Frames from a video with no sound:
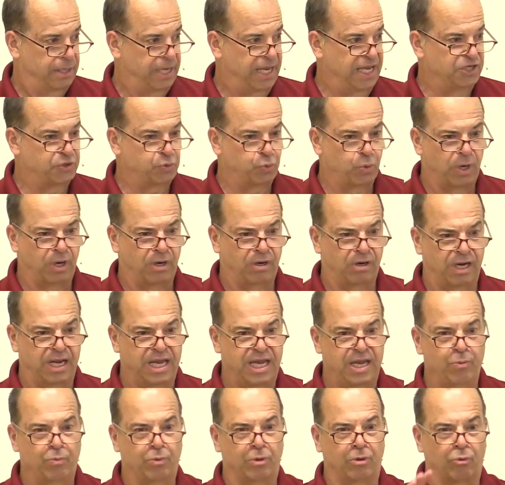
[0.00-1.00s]
It's where
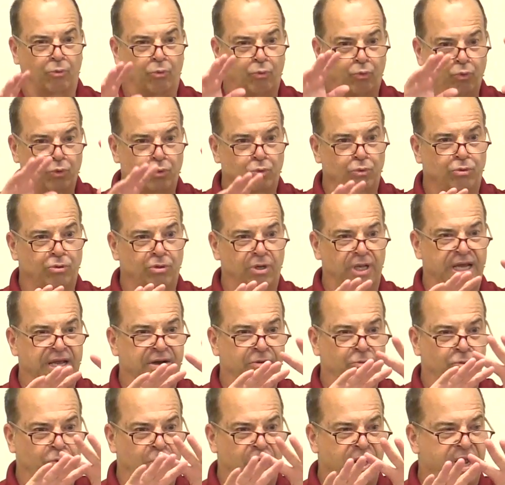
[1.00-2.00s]
he will rule
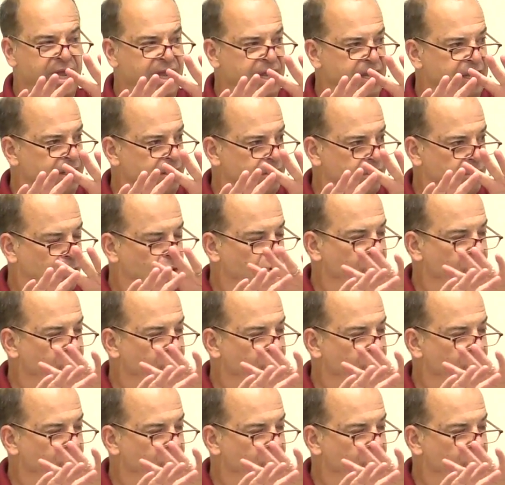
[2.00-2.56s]
and reign